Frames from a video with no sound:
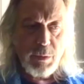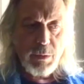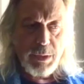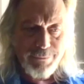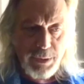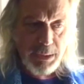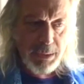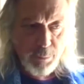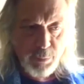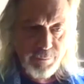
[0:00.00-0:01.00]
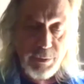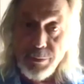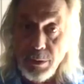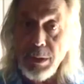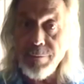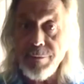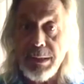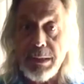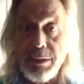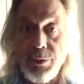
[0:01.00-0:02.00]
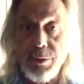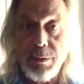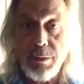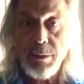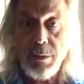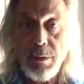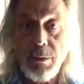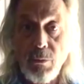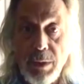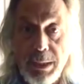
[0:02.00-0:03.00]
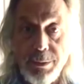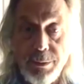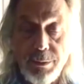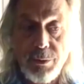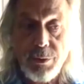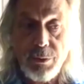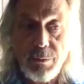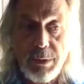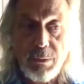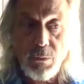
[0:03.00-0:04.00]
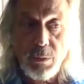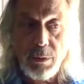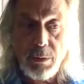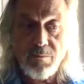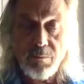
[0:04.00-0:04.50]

got a couple of other unfinished records that were